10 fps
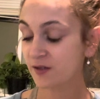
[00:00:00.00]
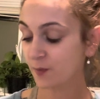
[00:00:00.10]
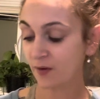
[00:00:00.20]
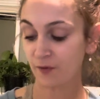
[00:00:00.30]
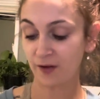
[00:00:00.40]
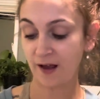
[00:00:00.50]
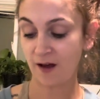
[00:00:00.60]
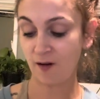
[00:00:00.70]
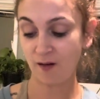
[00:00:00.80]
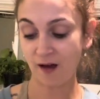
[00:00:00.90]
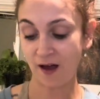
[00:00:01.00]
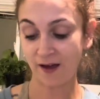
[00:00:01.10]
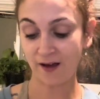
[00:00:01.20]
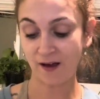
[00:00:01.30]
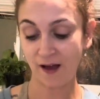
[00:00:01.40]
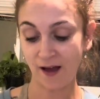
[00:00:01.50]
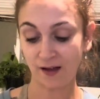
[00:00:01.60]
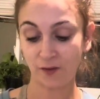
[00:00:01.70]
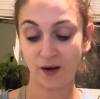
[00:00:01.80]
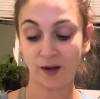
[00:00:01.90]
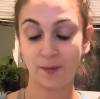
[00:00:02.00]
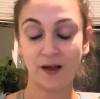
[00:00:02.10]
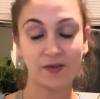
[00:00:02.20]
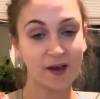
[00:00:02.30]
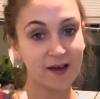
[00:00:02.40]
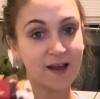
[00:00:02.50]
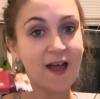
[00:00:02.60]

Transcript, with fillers: But for now, I highly recommend that